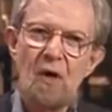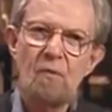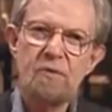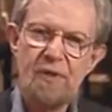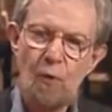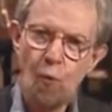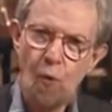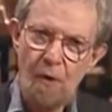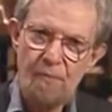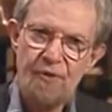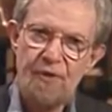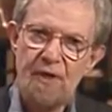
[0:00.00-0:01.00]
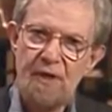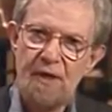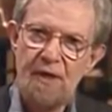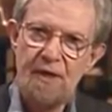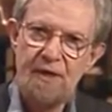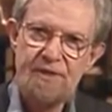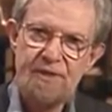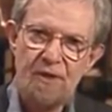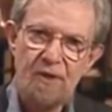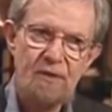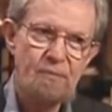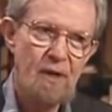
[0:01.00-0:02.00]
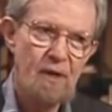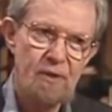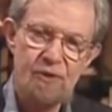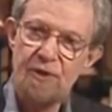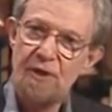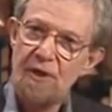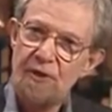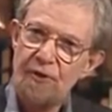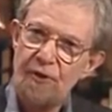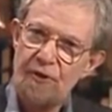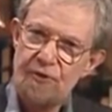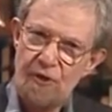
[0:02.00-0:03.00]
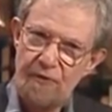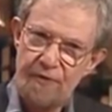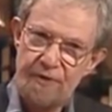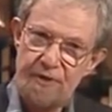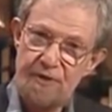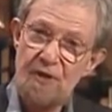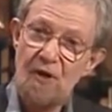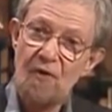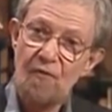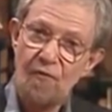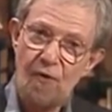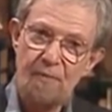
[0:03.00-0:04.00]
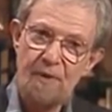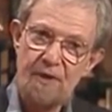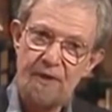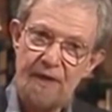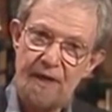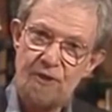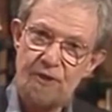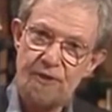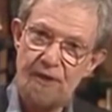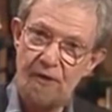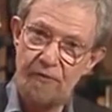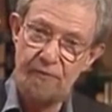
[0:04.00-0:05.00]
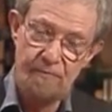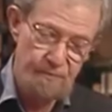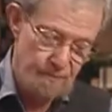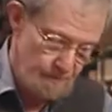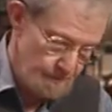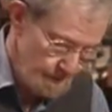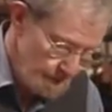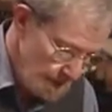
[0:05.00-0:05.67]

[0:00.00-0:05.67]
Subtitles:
give almost a warmth and a silky polish to the surfaces forming the edge itself.